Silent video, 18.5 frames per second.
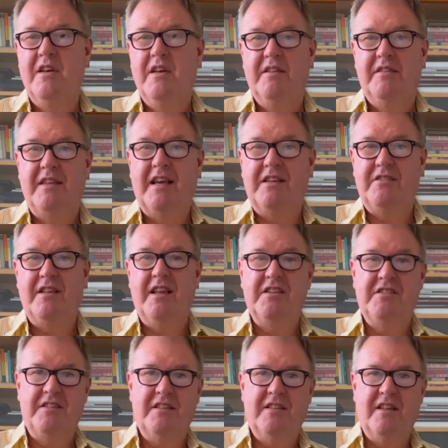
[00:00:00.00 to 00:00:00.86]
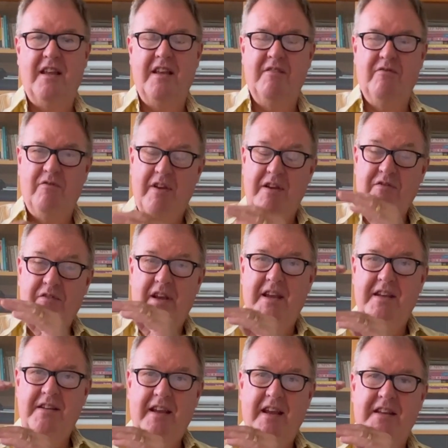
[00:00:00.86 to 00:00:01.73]
that's
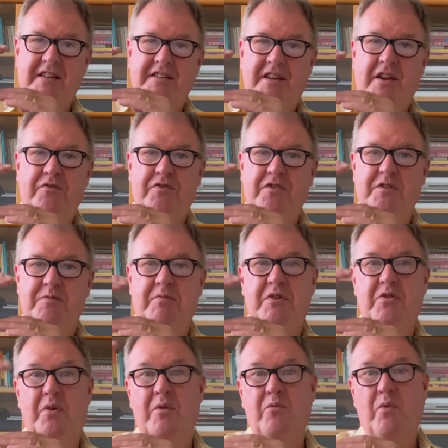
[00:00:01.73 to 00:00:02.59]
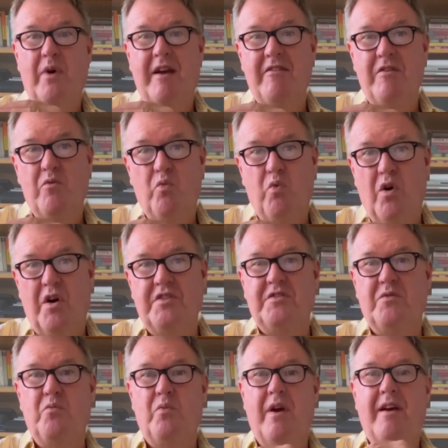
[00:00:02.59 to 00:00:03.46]
in difference between where it was
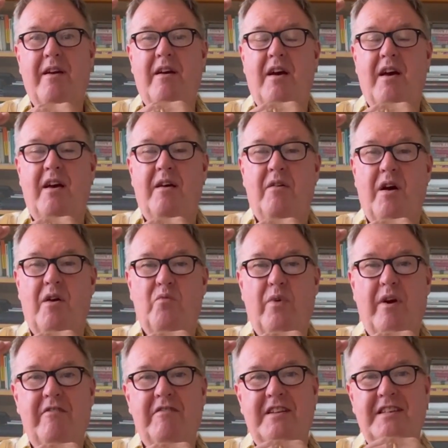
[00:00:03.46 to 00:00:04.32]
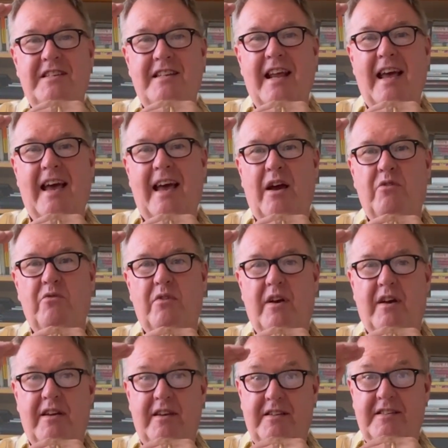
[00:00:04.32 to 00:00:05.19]
and where it is now.
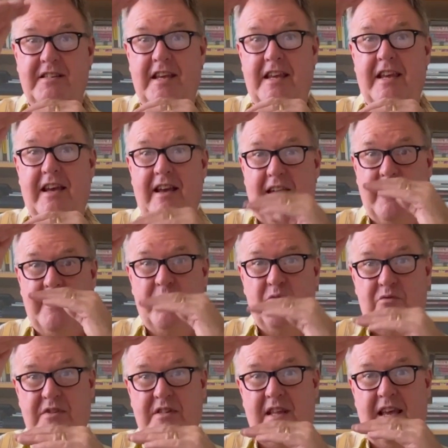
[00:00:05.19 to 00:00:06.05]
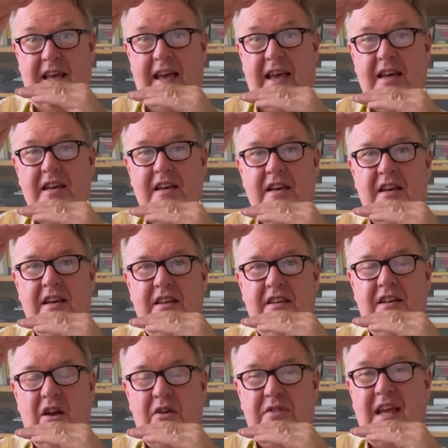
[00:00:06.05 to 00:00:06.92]
It's here and it was there.
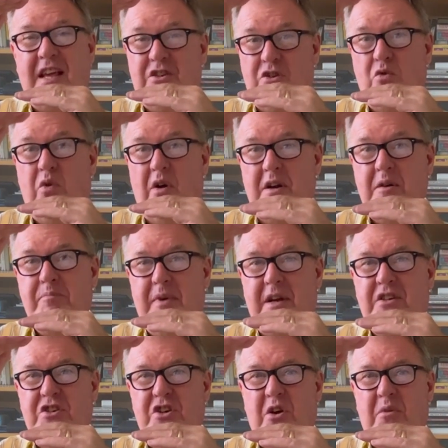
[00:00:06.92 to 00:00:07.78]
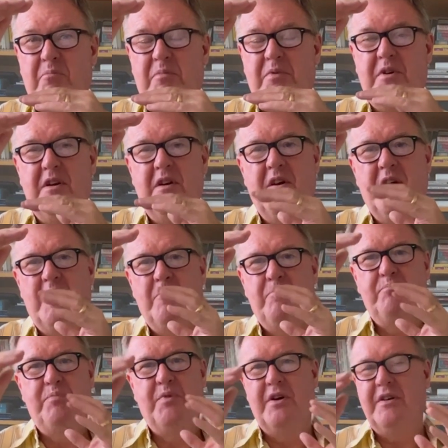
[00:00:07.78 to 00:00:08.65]
That's quite a big jump.
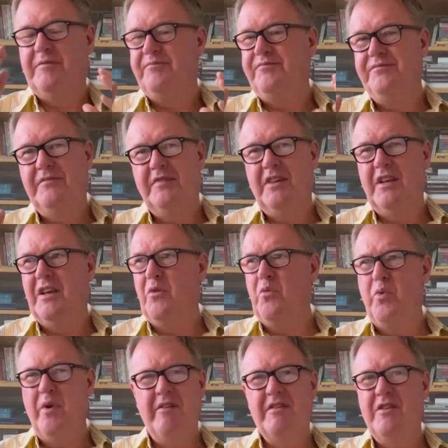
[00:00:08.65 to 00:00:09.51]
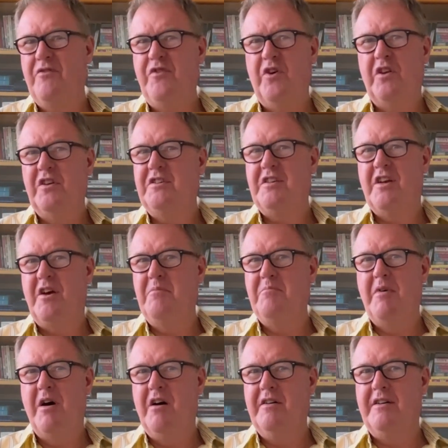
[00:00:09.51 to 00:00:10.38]
But we're in a volatile
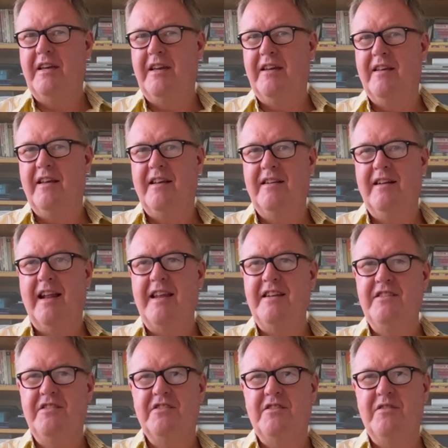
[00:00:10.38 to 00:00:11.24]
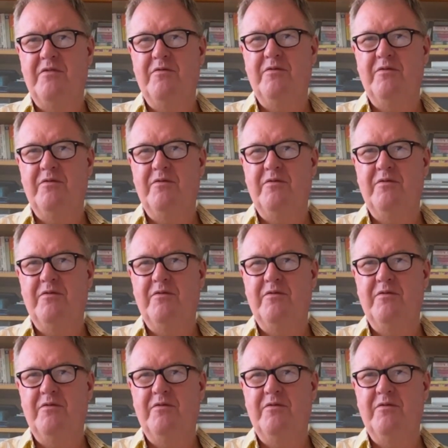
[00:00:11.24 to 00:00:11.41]
market, and lenders